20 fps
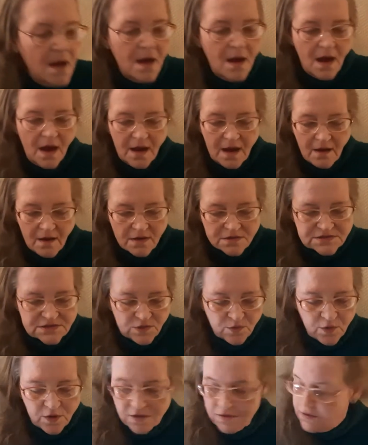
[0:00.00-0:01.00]
I also
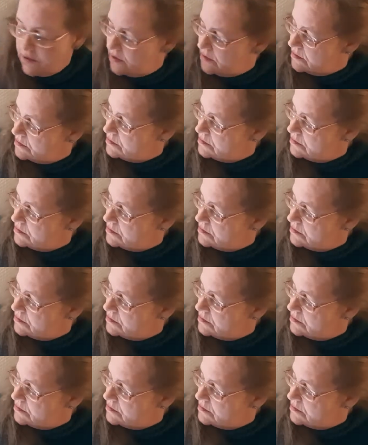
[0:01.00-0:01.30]
worked...